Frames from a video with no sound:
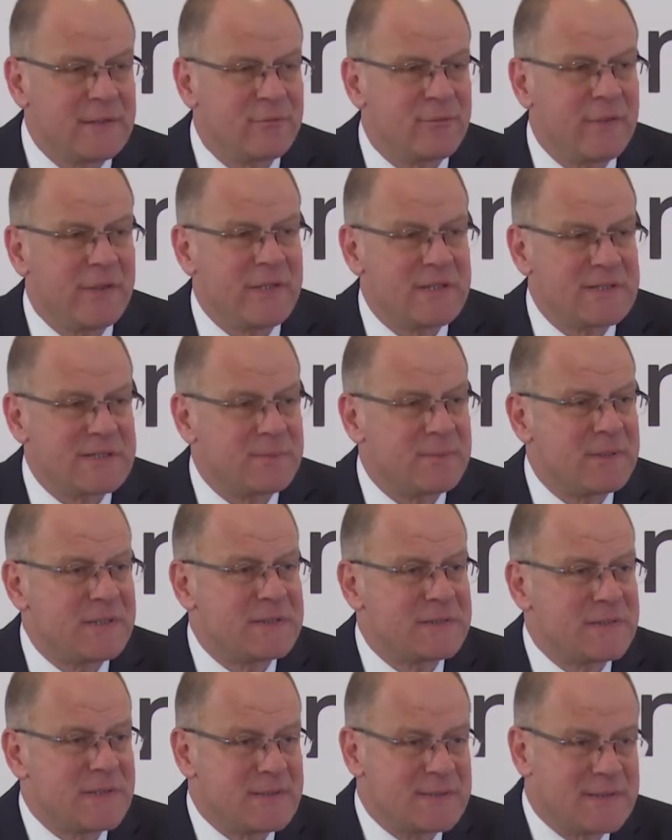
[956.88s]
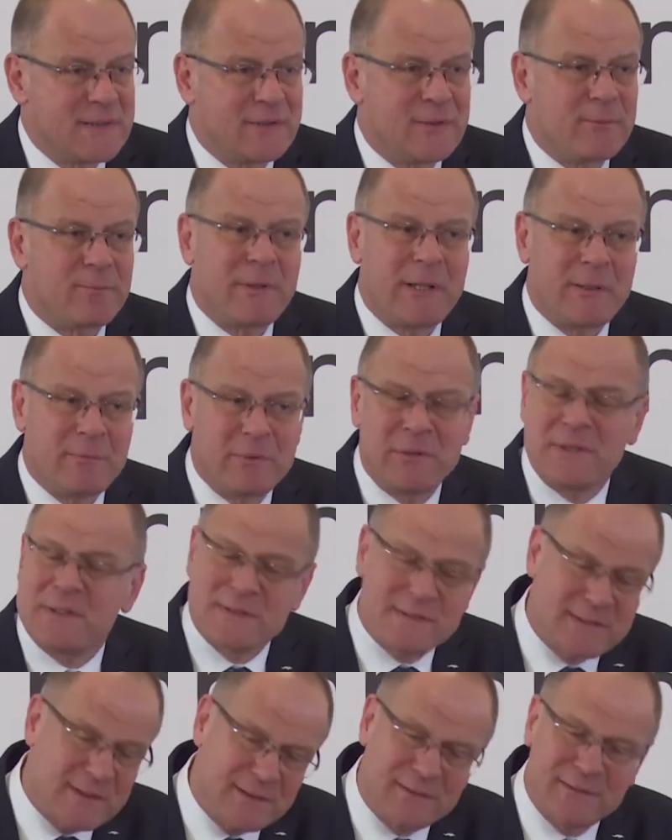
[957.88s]
finance ministers and the prime
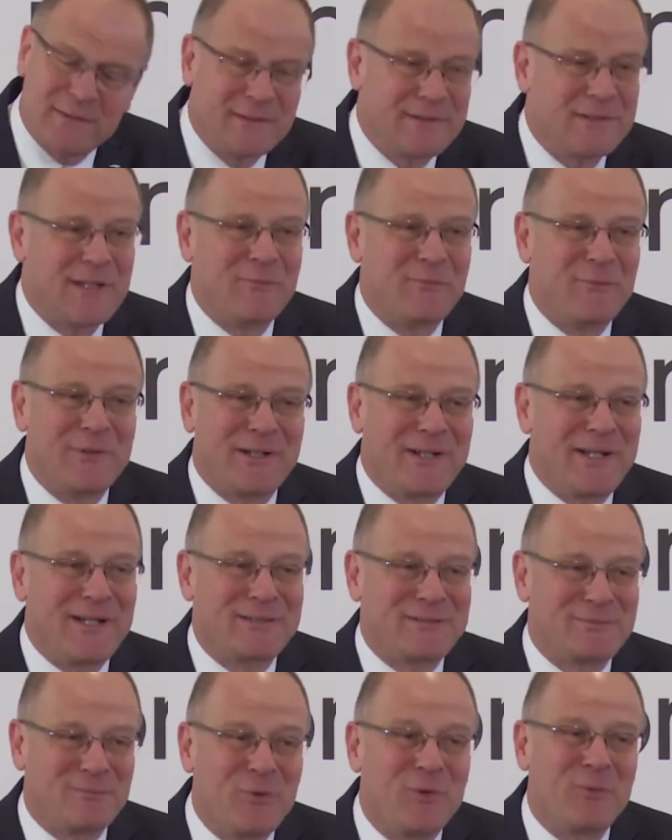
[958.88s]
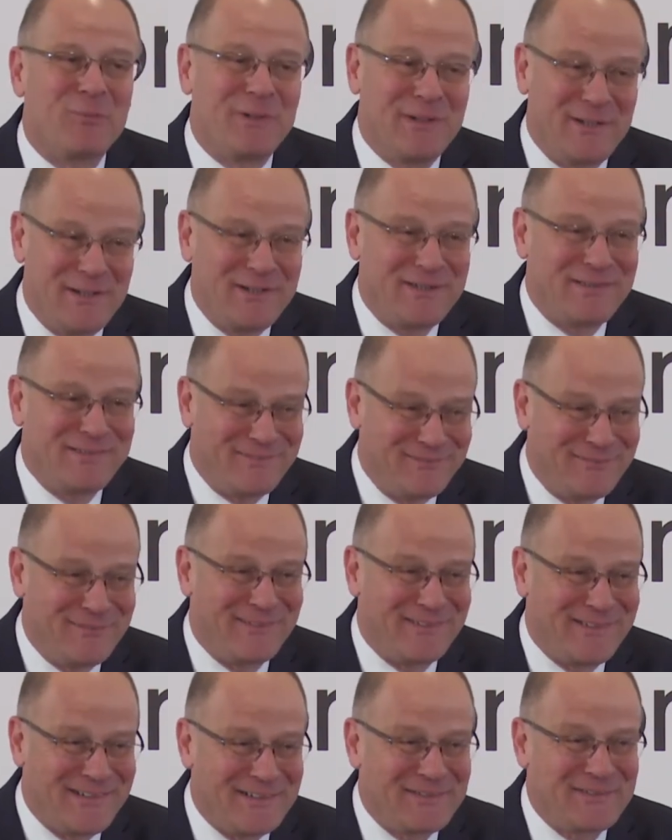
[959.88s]
minister, and we'll get more money for
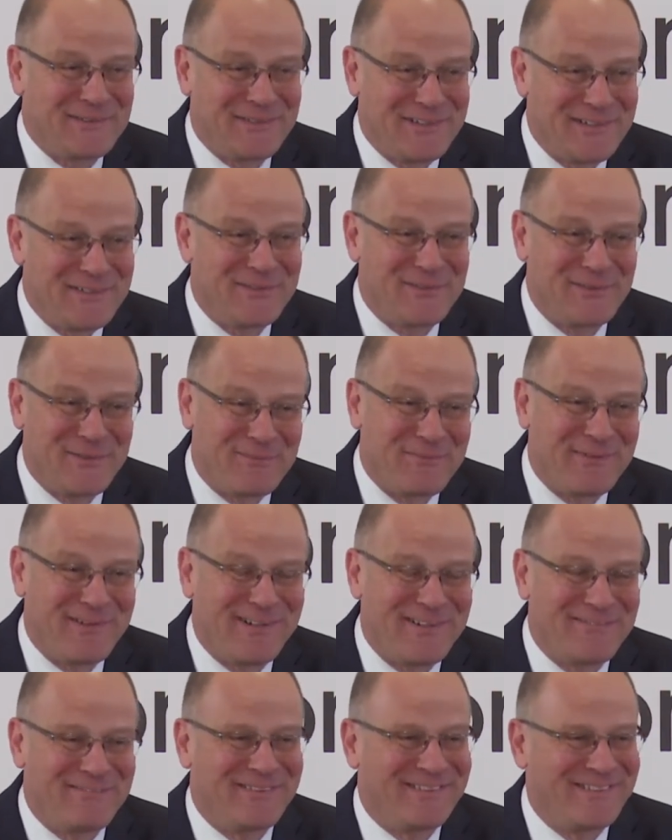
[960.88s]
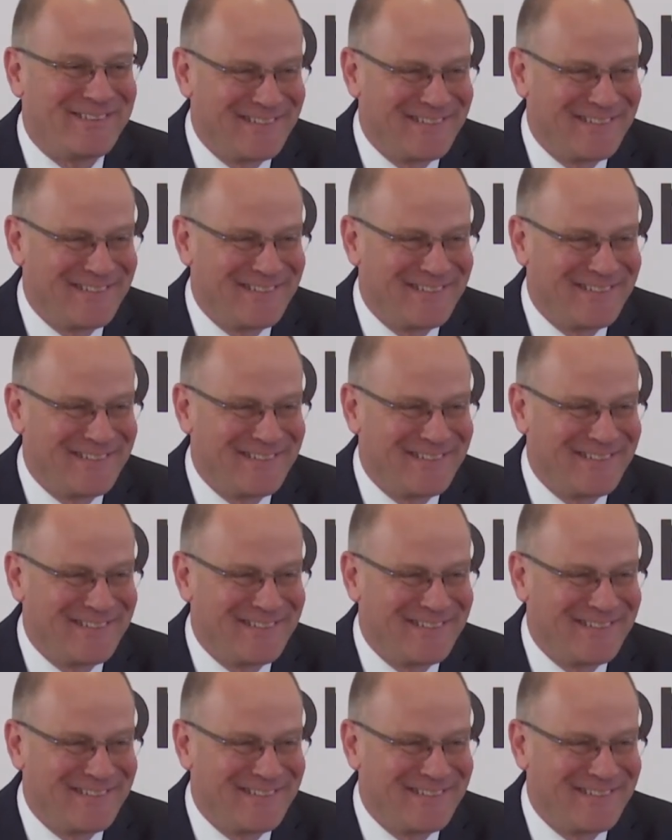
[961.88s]
culture at European level.